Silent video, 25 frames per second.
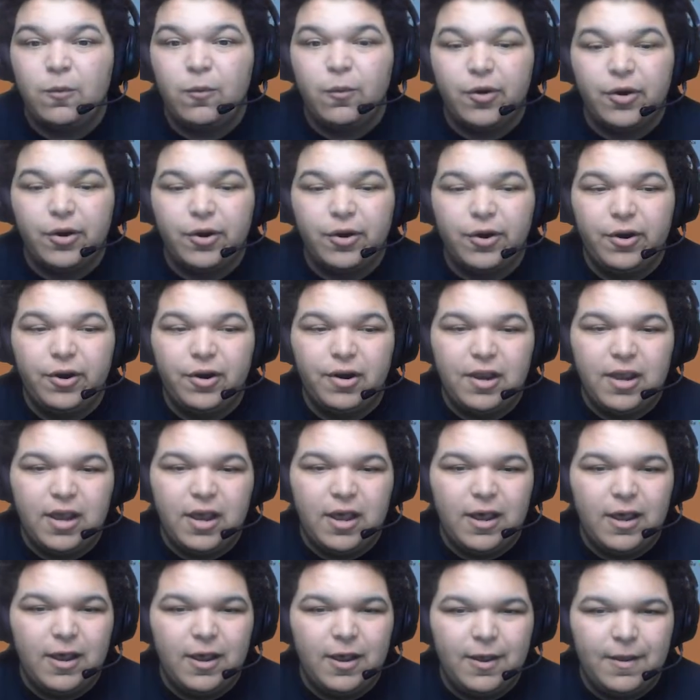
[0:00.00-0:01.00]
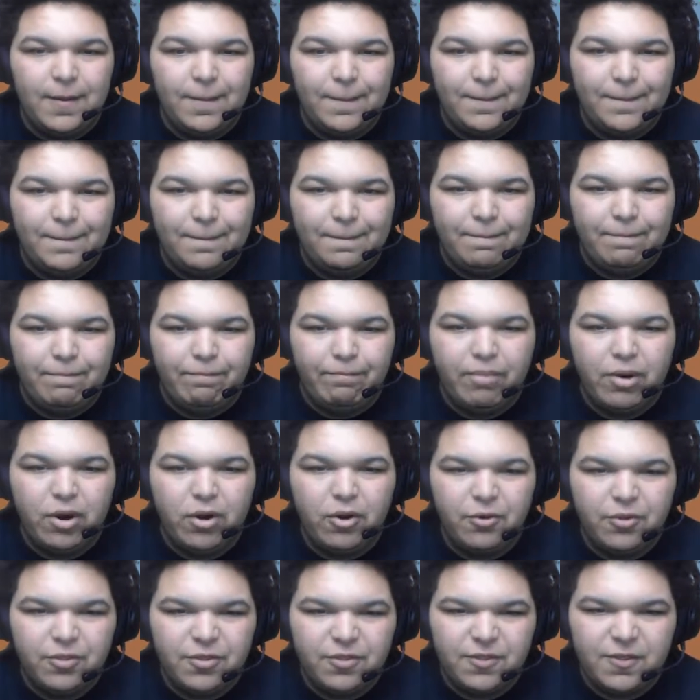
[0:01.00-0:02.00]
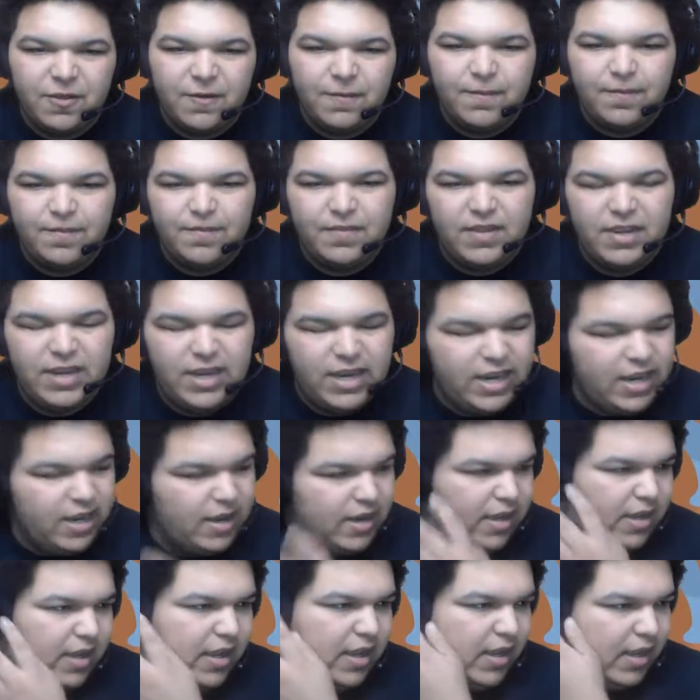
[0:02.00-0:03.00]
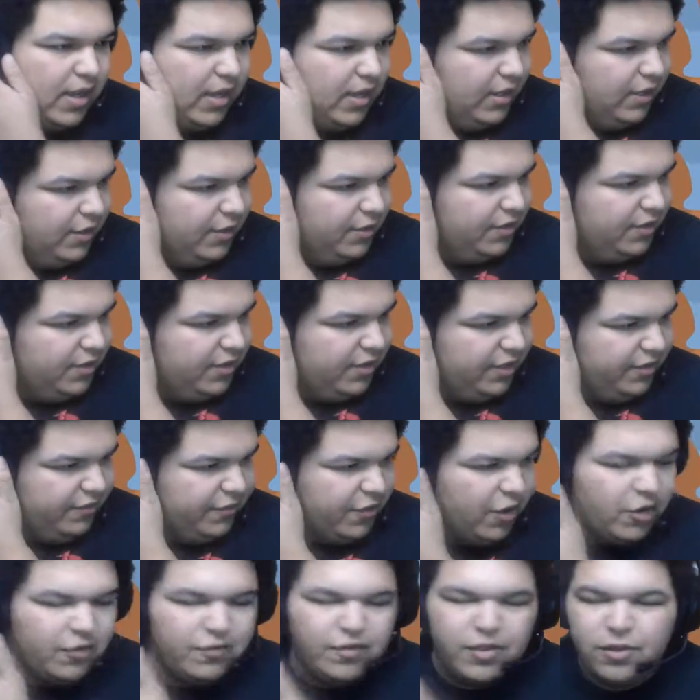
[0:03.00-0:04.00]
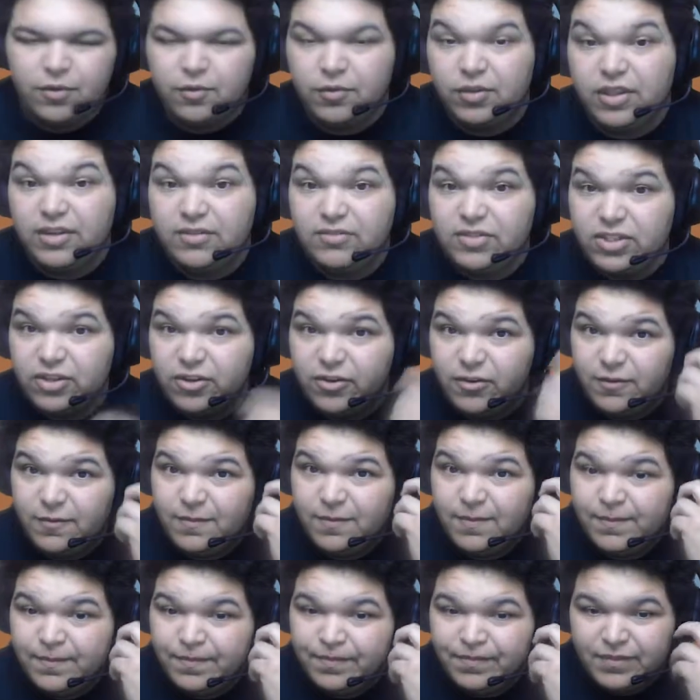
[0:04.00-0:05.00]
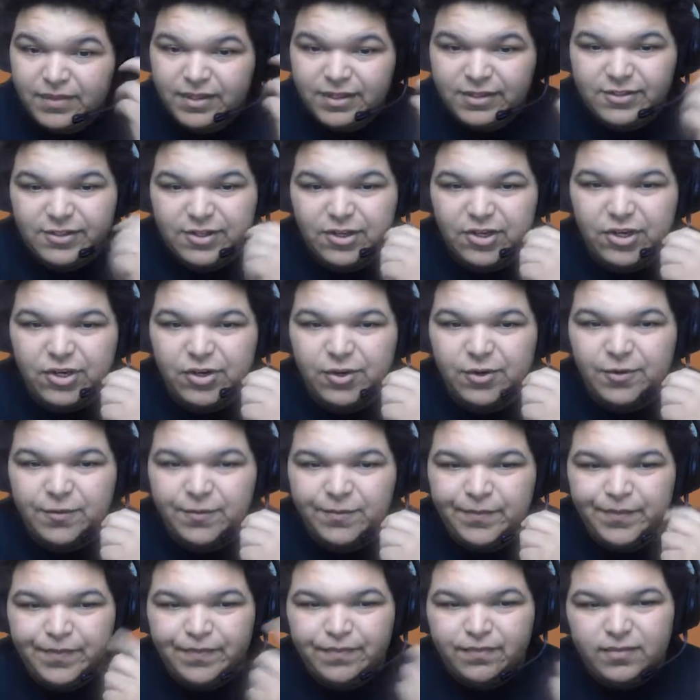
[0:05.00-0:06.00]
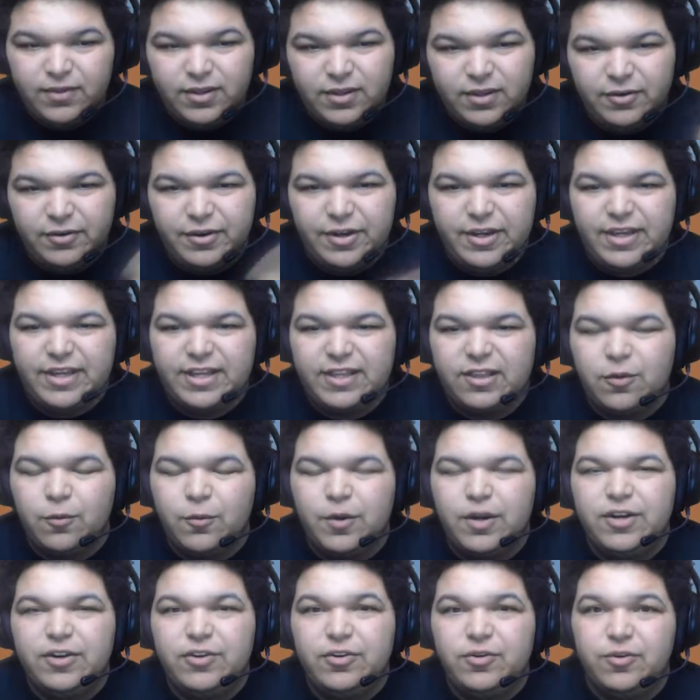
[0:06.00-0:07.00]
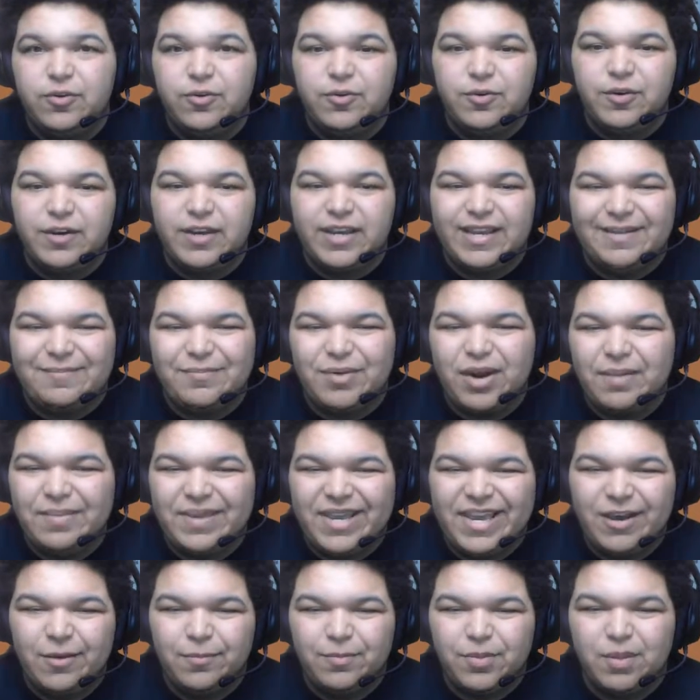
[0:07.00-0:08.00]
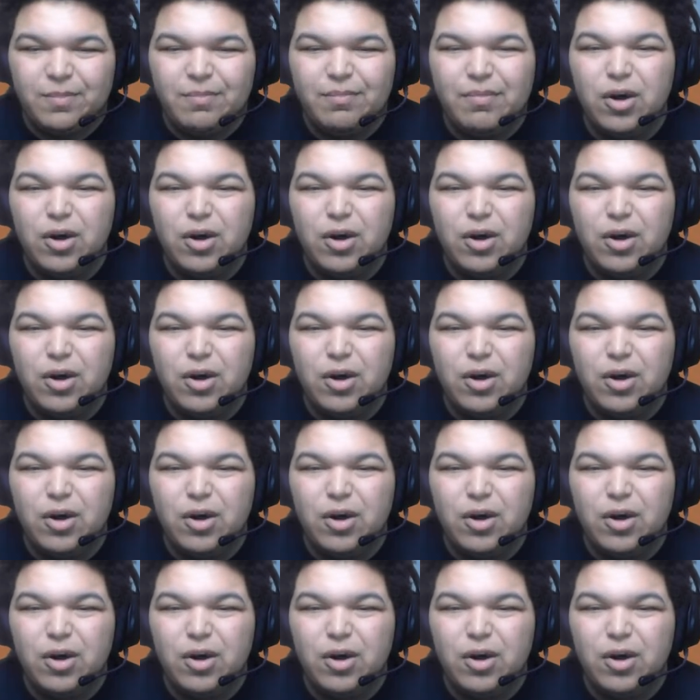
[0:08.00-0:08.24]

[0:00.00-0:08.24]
were um, both uh, evolved through Leaf Stone. So, you know what, get the one who can probably help the